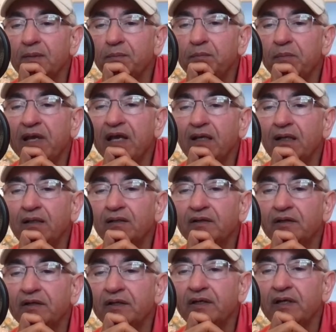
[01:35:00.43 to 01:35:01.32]
male
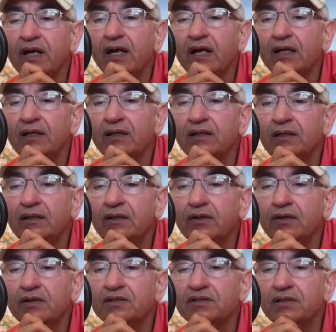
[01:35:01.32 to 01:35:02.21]
39, New
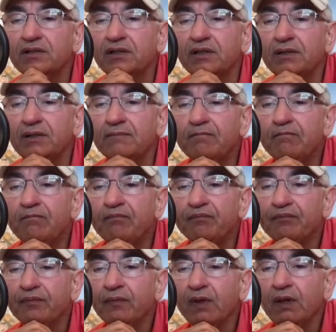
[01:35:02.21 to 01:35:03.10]
York City.
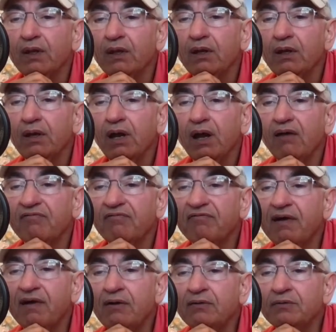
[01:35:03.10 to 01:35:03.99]
I
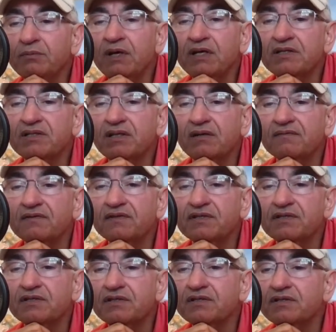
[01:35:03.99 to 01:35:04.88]
found myself
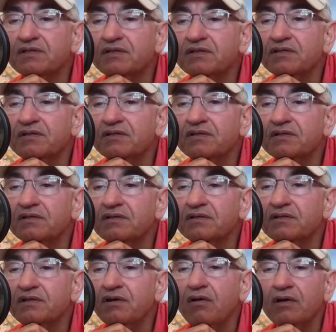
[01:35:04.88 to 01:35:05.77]

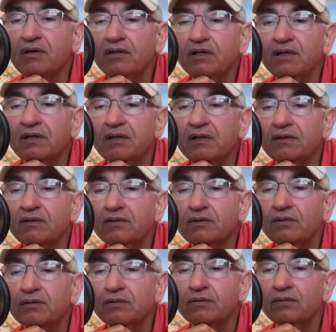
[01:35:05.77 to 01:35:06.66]
starting
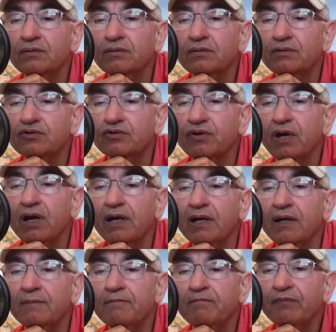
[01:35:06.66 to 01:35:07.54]
to
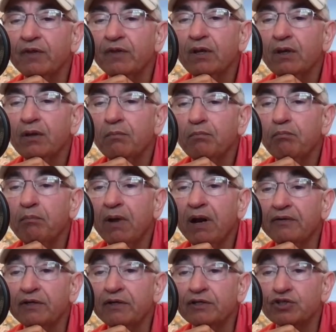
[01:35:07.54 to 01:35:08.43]
try
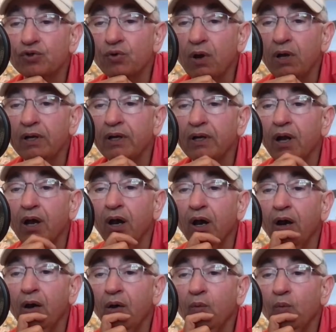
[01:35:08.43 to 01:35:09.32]

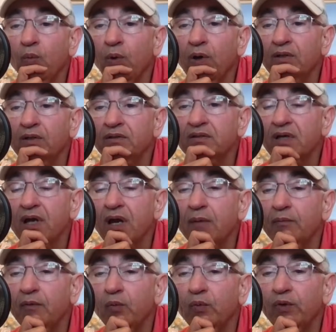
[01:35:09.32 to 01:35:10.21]
marijuana one
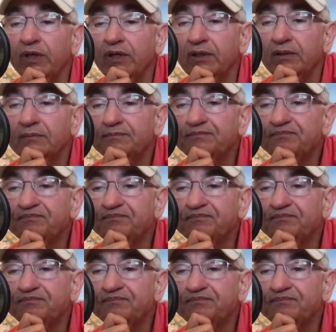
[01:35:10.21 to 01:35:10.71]
time a week.